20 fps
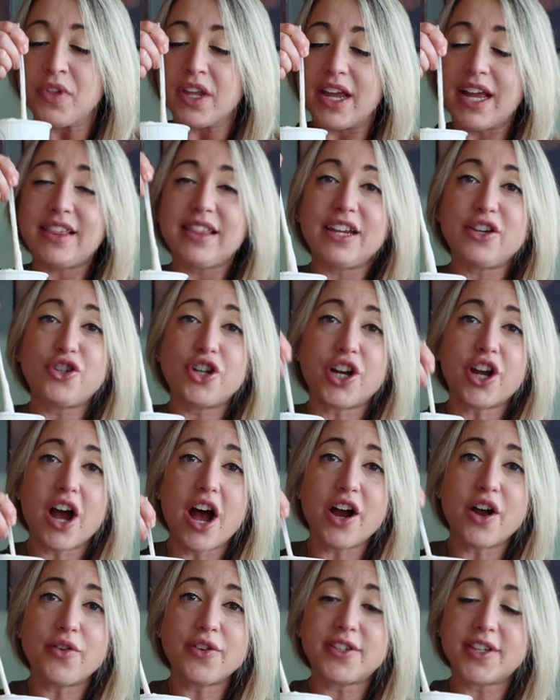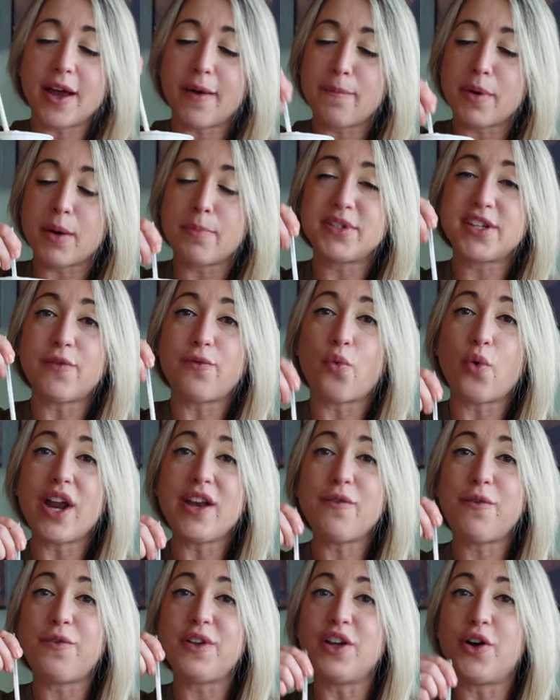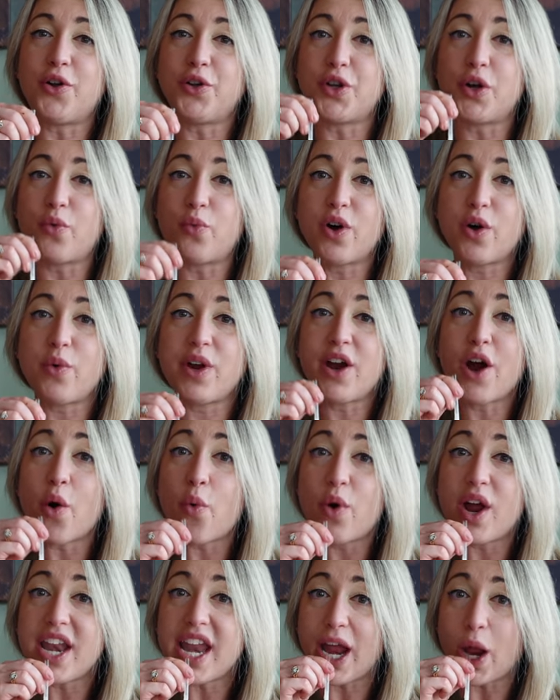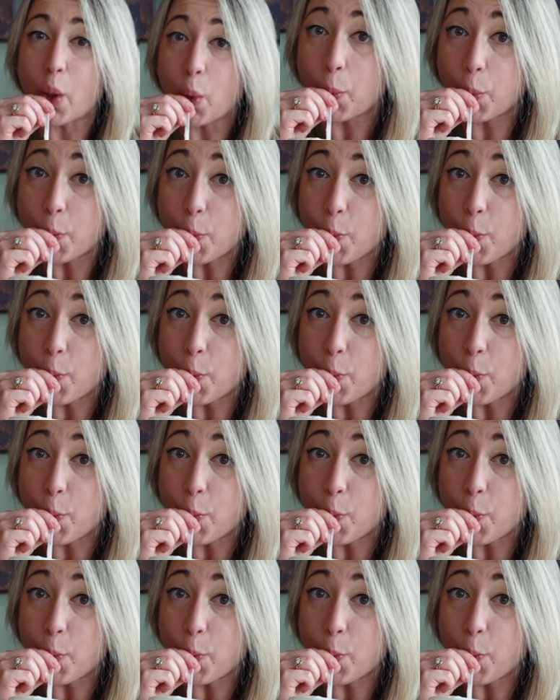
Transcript: in the Chicago suburbs of Winfield, where we are winning.